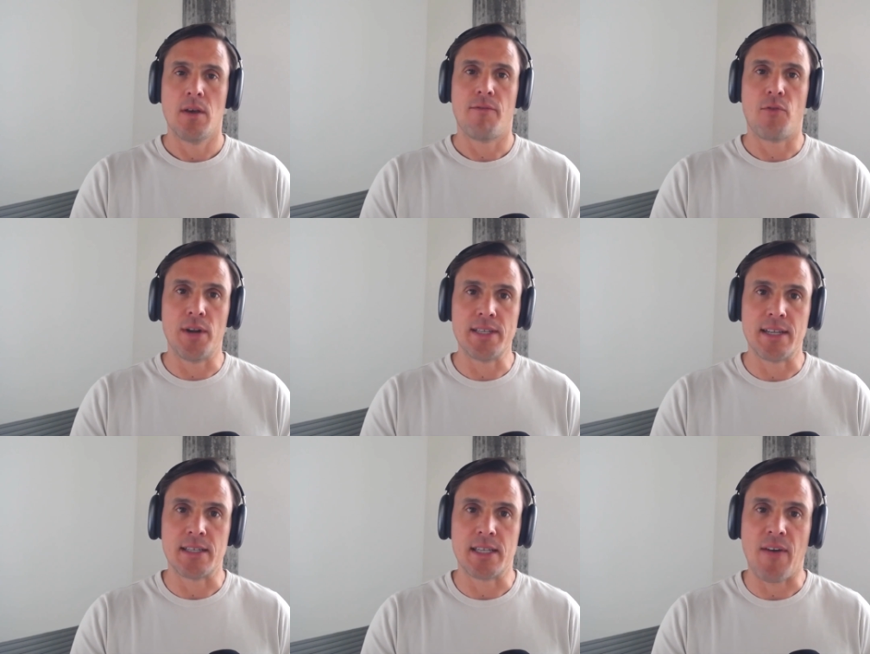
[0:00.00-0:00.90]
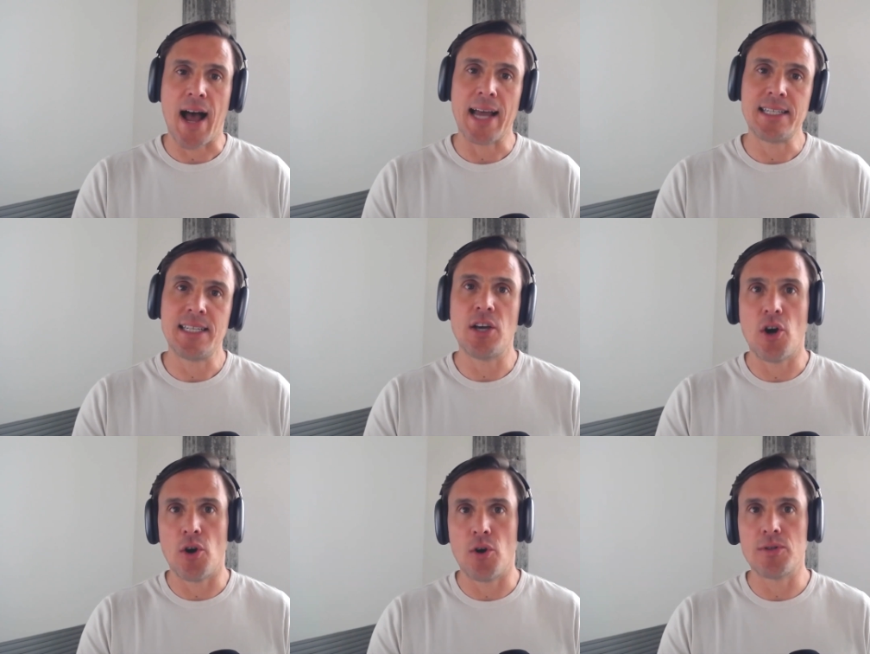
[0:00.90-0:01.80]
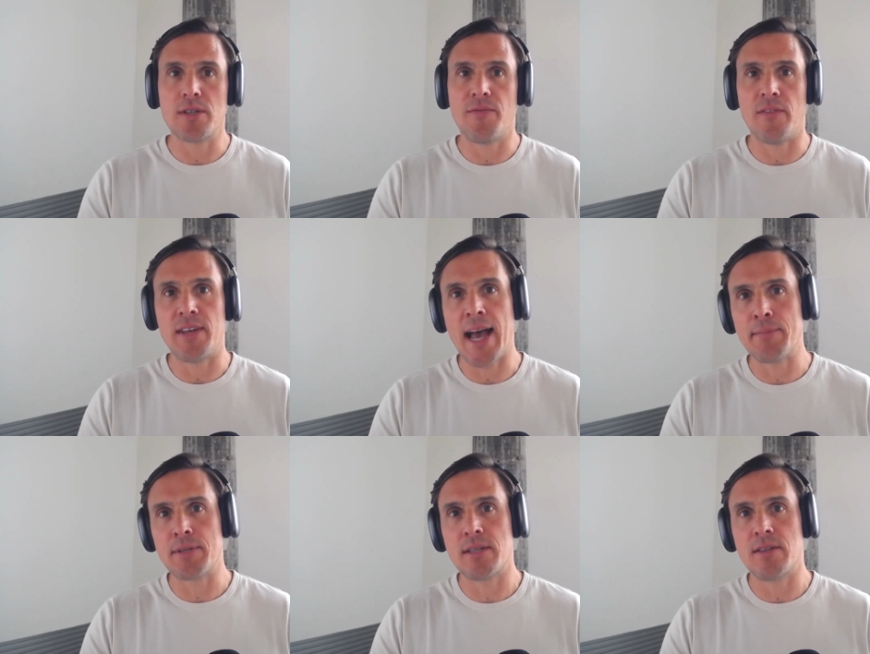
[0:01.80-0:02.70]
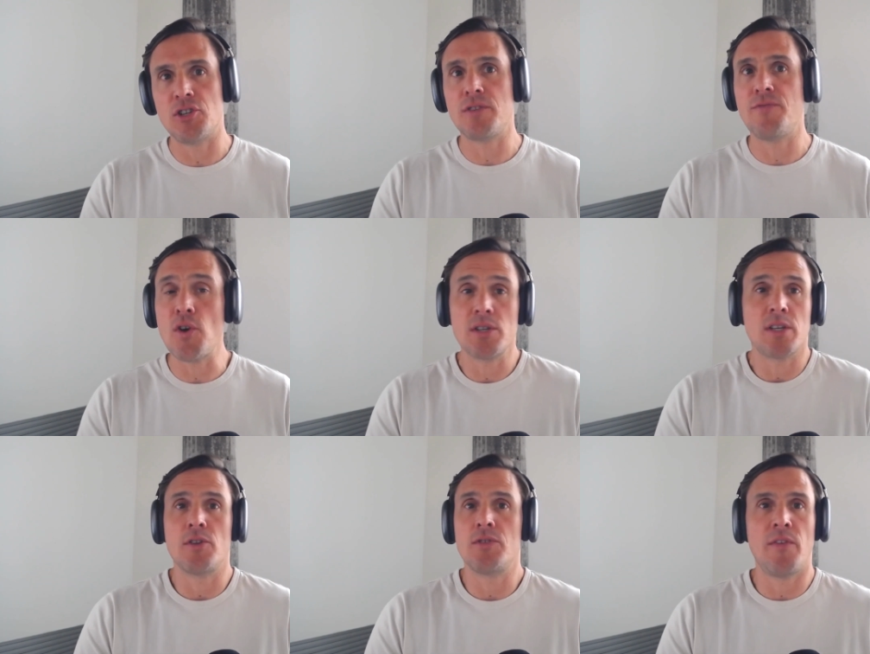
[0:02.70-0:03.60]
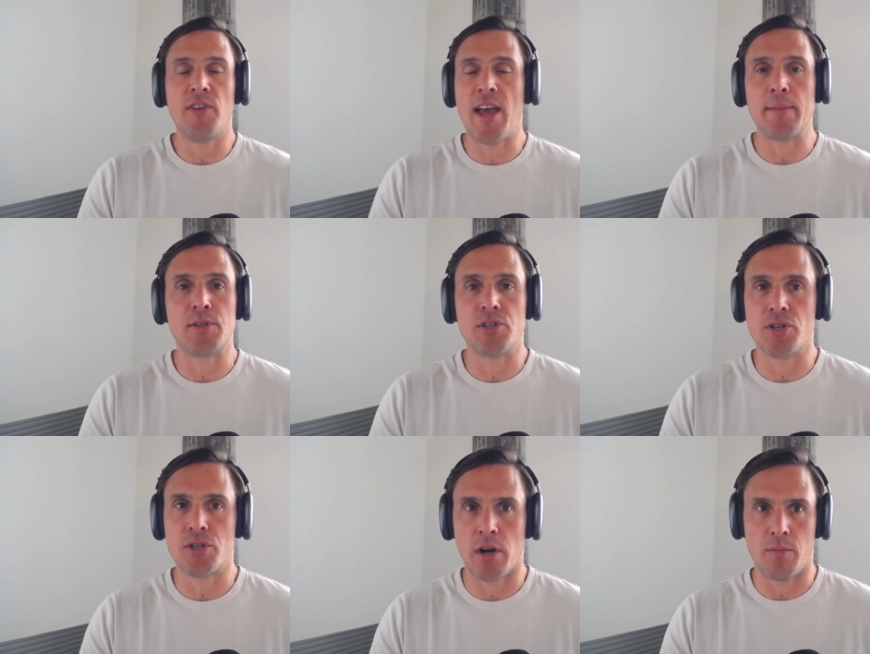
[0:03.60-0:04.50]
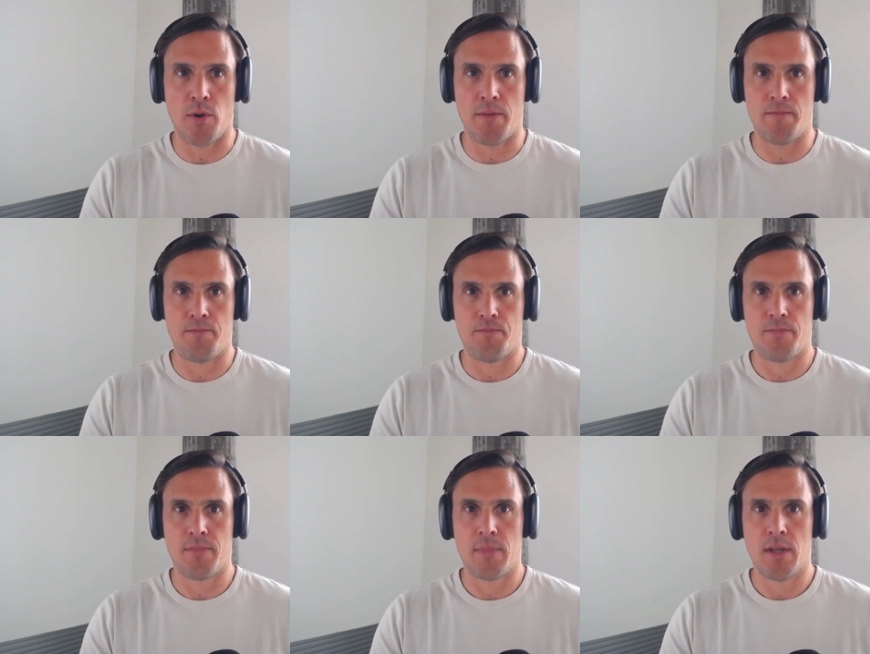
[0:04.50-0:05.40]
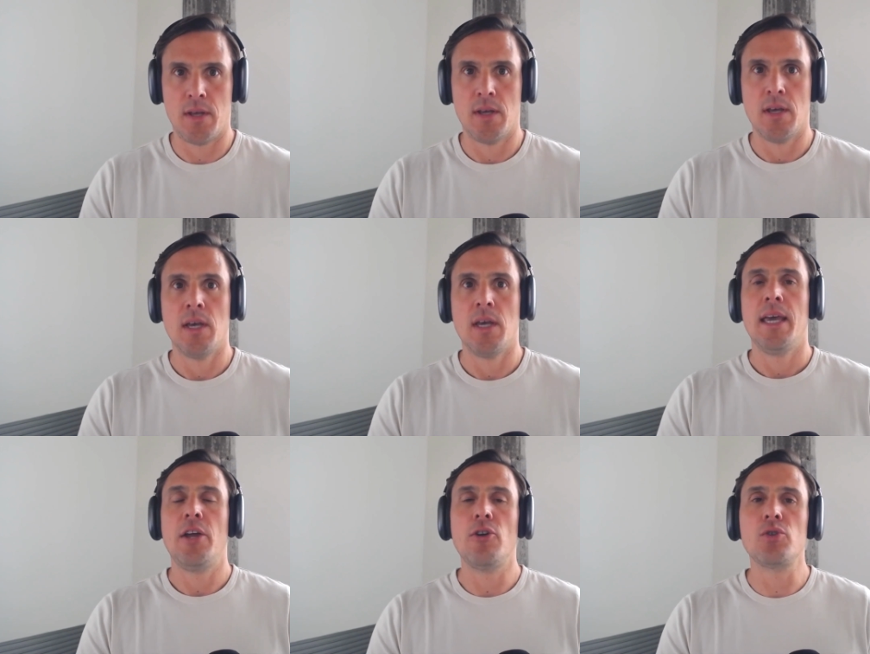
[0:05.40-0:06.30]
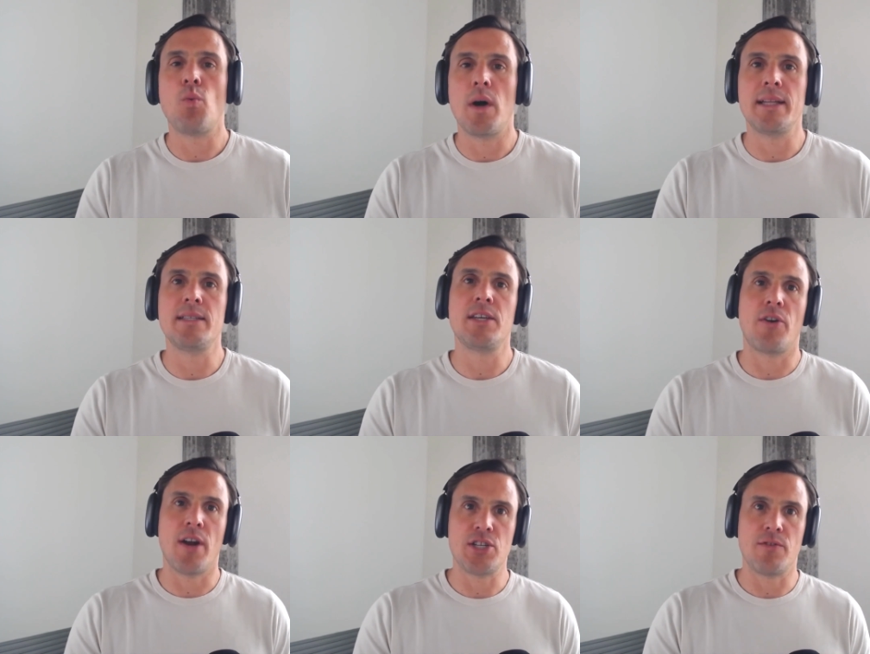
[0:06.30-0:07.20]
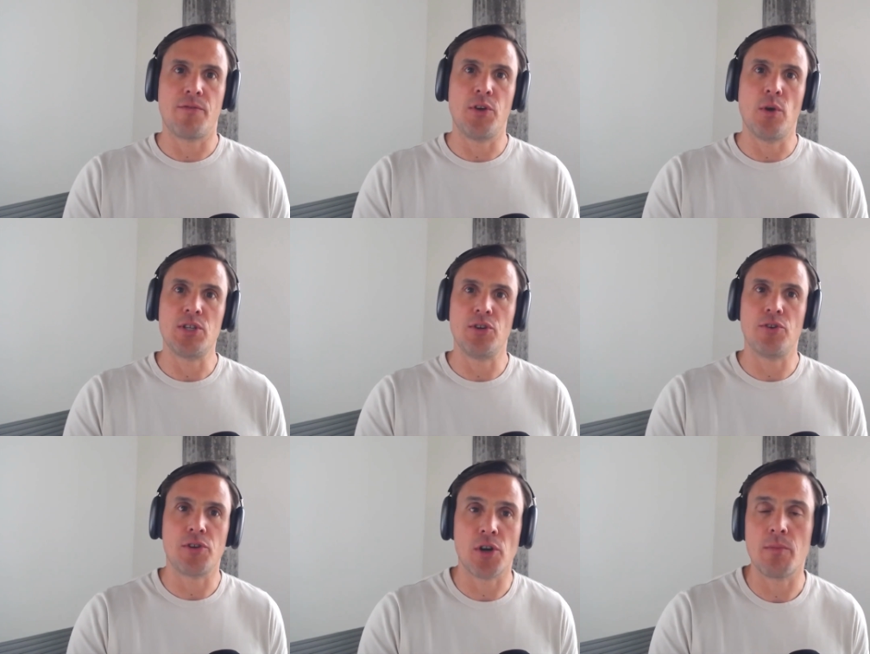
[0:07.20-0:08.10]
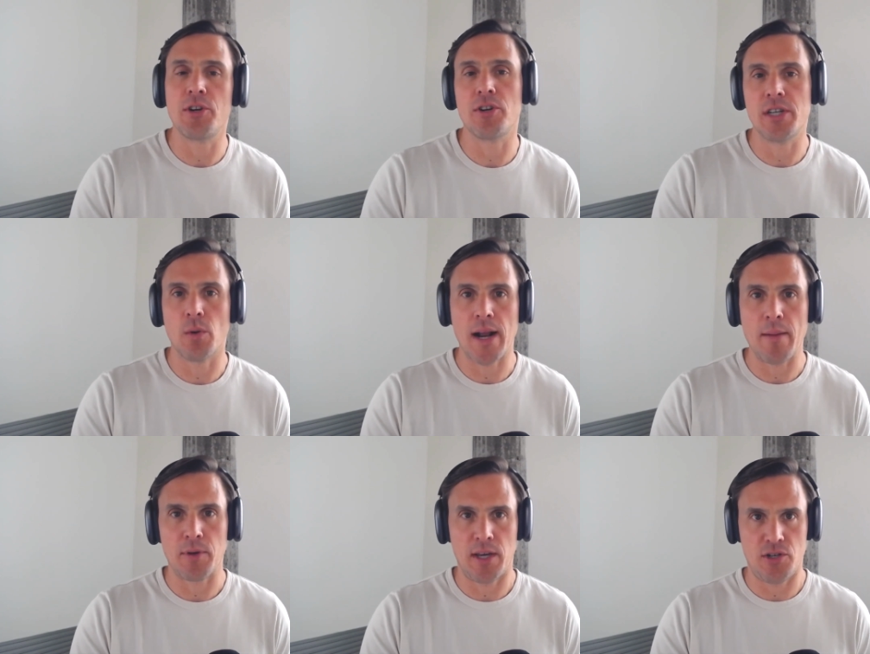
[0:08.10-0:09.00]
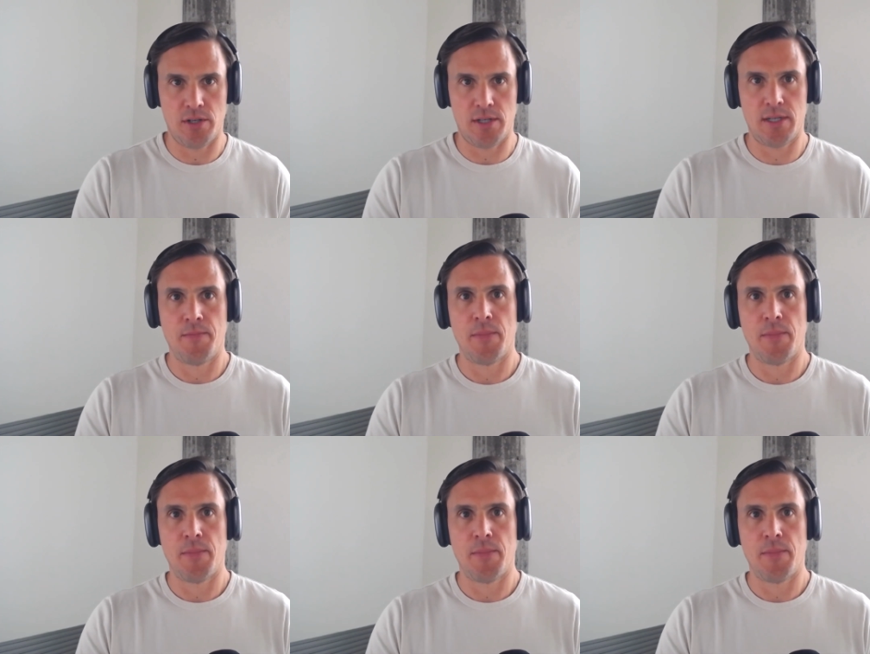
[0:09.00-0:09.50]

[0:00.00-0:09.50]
For instance, if IT owns 50 apps, then just focus on those 50 apps as your starting point. Here's one consideration for you as you determine your tier one applications.